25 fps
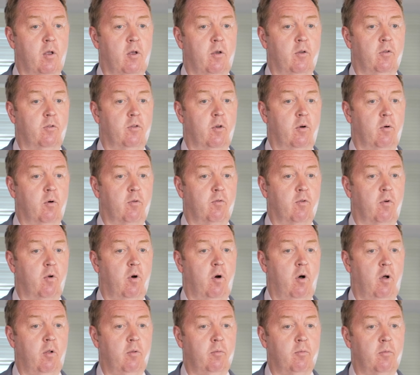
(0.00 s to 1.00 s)
So
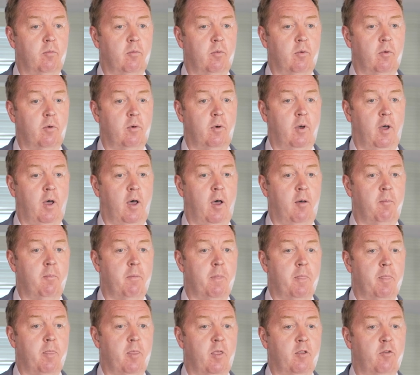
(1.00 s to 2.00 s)
overall,
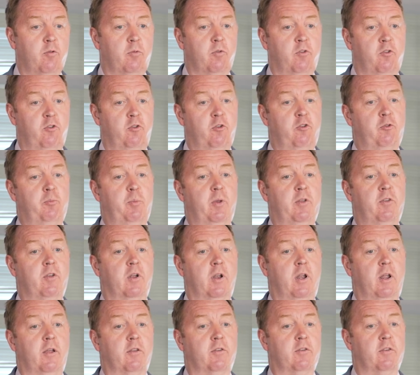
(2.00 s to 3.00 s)
this was just
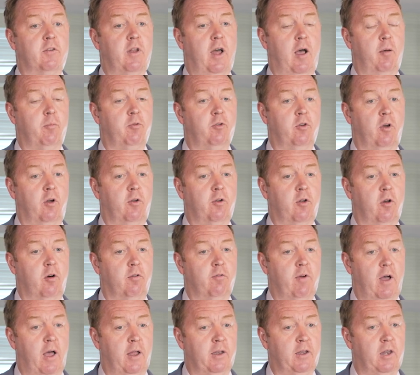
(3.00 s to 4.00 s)
basically a snapshot
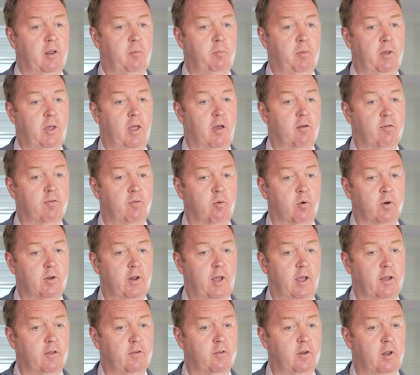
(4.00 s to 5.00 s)
of anti-PF4
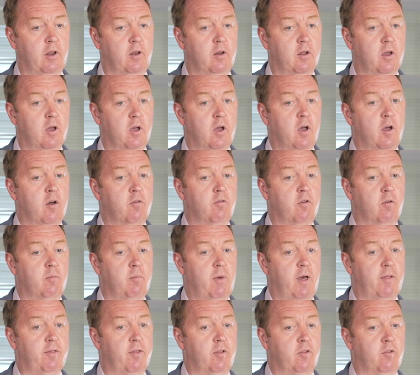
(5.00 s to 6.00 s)
testing for
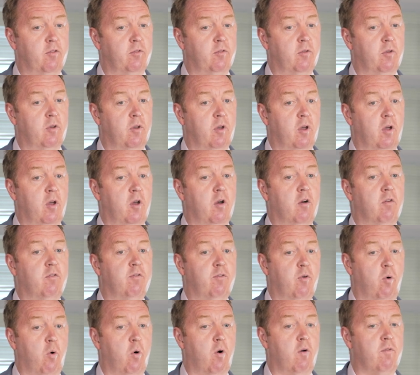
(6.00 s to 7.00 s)
methods
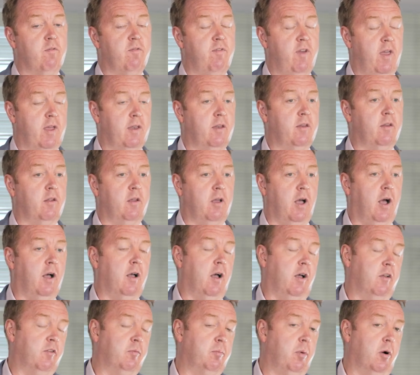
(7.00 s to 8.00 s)
for VIT
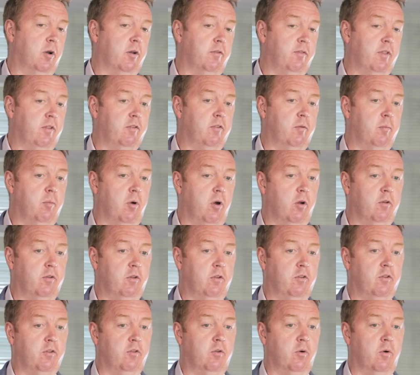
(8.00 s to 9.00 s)
as part of this
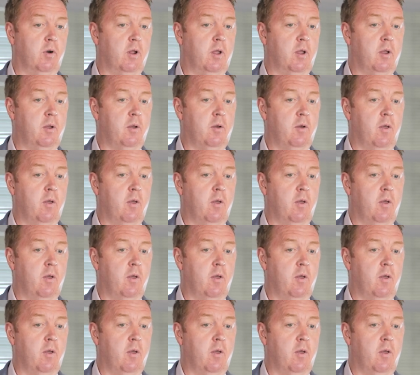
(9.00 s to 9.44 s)
emerging story.